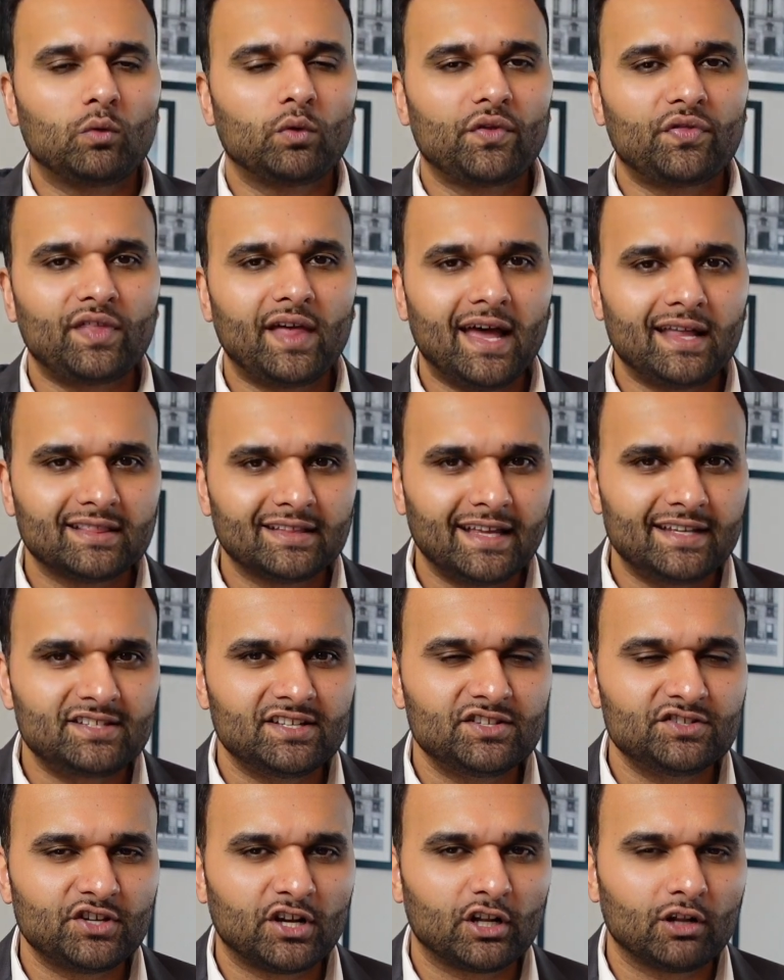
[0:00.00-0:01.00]
with that, ladies
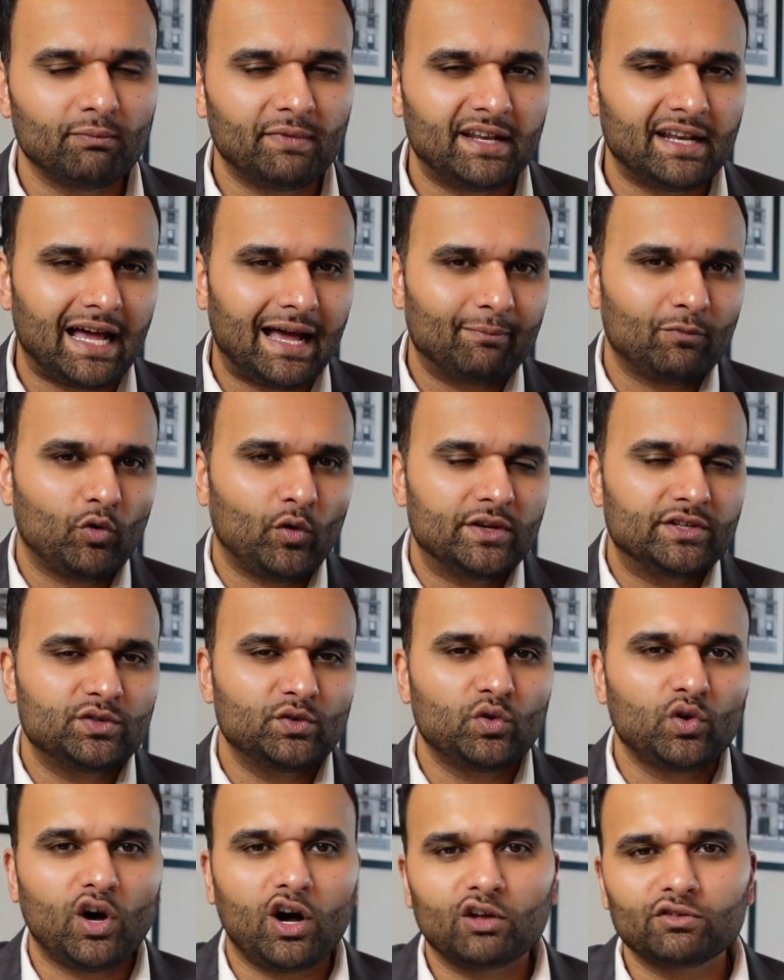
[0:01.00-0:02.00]
and gentlemen, I'm going to
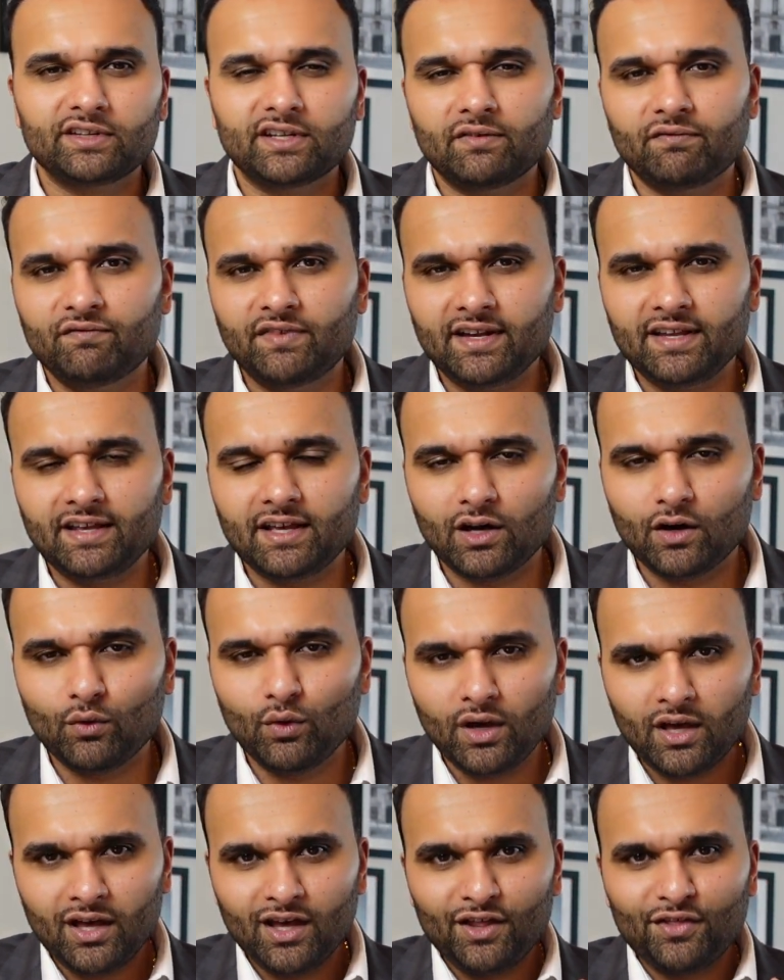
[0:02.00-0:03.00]
call it a video.